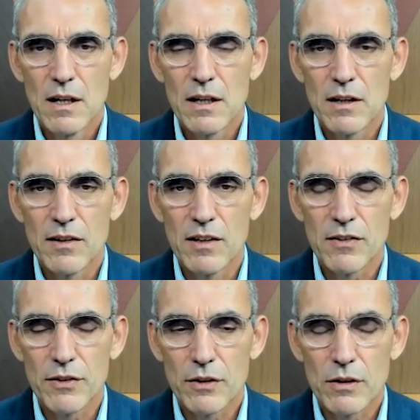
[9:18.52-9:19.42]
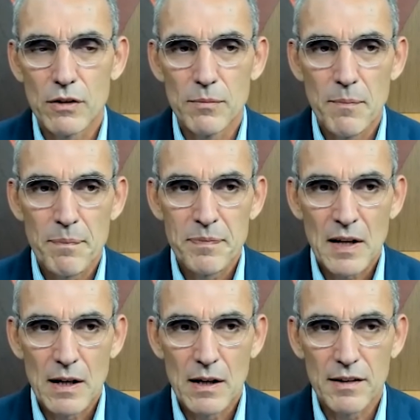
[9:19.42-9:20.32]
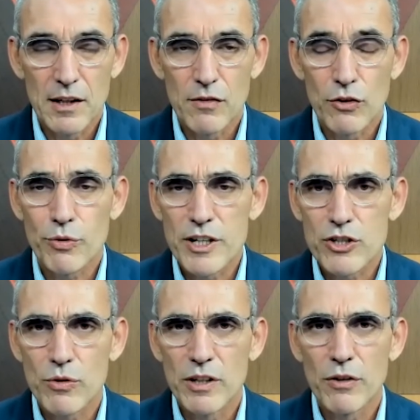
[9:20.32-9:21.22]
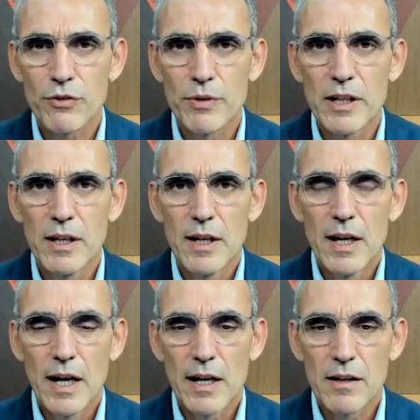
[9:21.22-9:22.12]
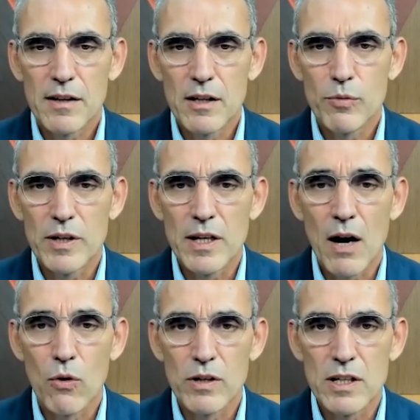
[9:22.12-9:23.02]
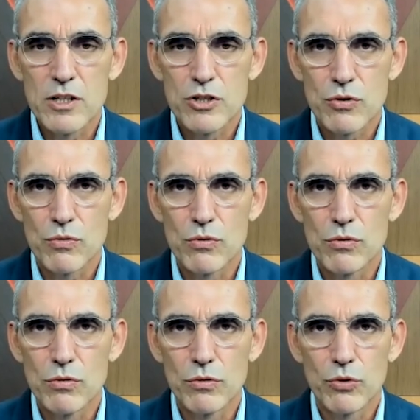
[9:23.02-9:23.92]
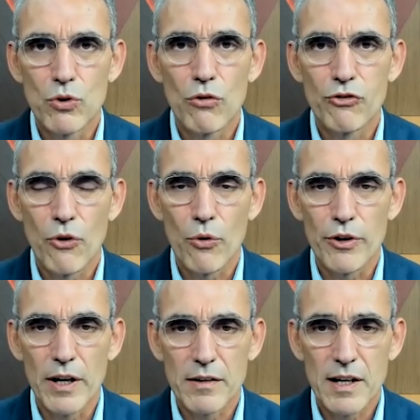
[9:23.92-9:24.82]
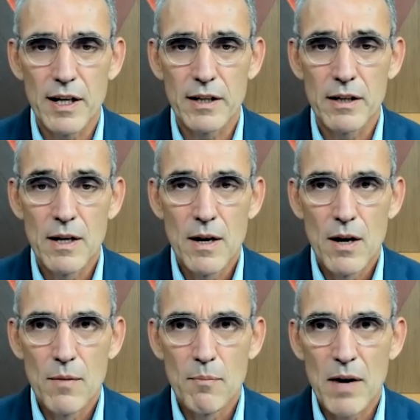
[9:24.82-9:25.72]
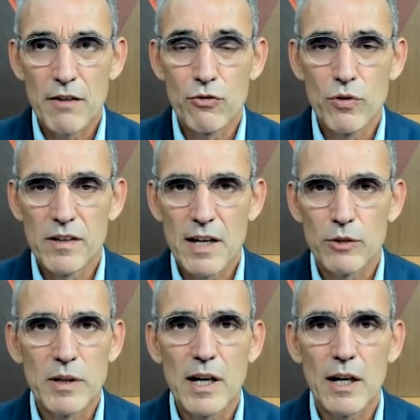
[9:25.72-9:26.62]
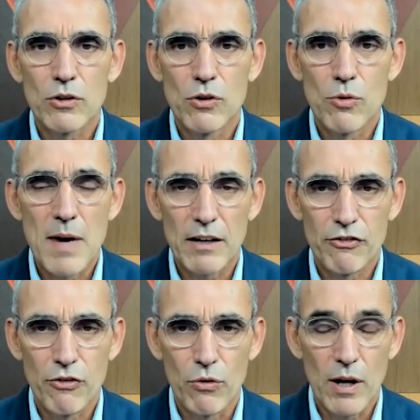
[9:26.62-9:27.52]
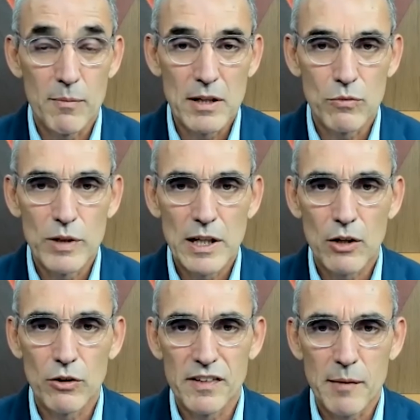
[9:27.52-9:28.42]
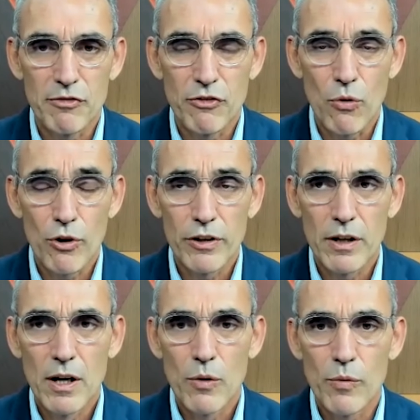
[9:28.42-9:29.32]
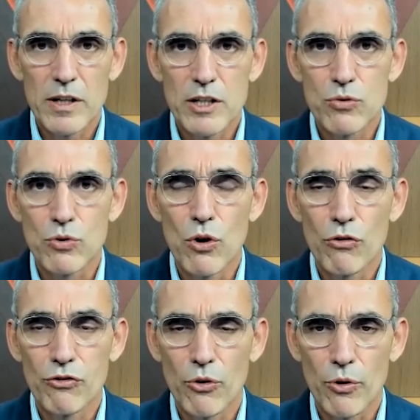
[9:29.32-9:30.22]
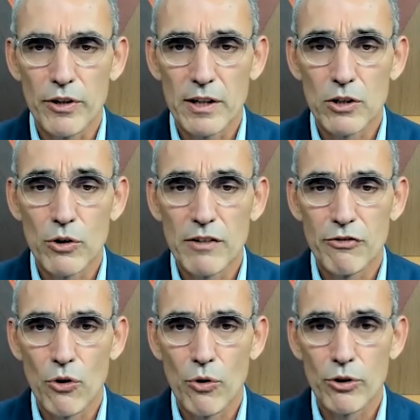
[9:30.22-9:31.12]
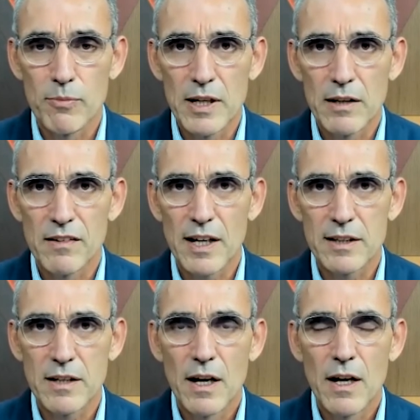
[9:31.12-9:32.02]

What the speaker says: in this, in the trade show industry, and I think we now need to go forward. Then my view is that we cannot go back we cannot step forward. We need to go forward, and going forward means that